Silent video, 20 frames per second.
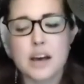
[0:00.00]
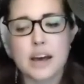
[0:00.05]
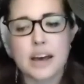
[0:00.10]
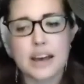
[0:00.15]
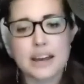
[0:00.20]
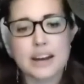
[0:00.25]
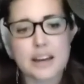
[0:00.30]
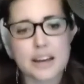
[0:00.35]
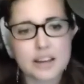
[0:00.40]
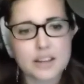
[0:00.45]

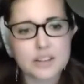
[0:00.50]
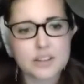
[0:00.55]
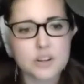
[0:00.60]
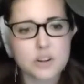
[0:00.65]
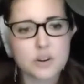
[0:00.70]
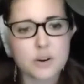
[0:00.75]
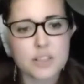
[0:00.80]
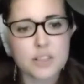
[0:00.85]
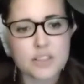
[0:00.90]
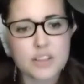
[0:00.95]
And
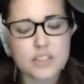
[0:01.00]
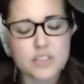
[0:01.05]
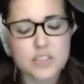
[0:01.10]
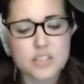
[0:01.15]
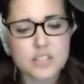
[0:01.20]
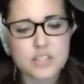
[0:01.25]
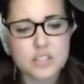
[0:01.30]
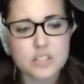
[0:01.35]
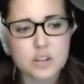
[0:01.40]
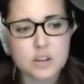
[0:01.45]
I think
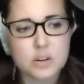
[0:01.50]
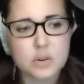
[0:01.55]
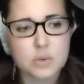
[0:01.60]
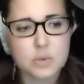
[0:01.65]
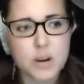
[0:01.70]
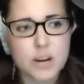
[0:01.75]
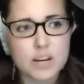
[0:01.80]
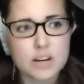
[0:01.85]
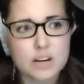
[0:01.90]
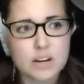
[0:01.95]
this is a
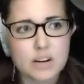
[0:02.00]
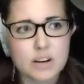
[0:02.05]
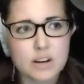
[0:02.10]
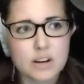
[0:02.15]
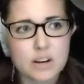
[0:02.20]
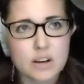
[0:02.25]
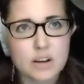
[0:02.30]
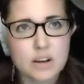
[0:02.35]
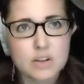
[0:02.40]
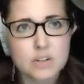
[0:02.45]
great
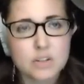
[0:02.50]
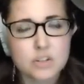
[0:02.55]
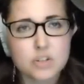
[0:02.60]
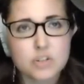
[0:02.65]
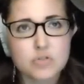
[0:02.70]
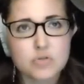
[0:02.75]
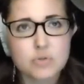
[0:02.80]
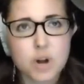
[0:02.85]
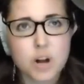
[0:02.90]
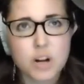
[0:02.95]

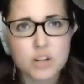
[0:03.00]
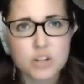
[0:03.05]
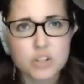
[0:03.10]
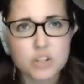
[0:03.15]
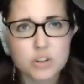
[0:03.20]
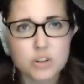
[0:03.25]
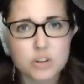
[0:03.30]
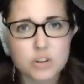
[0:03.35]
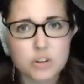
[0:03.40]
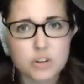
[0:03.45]

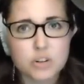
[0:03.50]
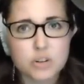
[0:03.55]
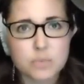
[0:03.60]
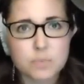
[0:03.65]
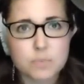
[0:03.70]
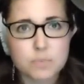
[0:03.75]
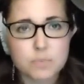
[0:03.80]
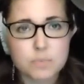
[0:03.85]
structured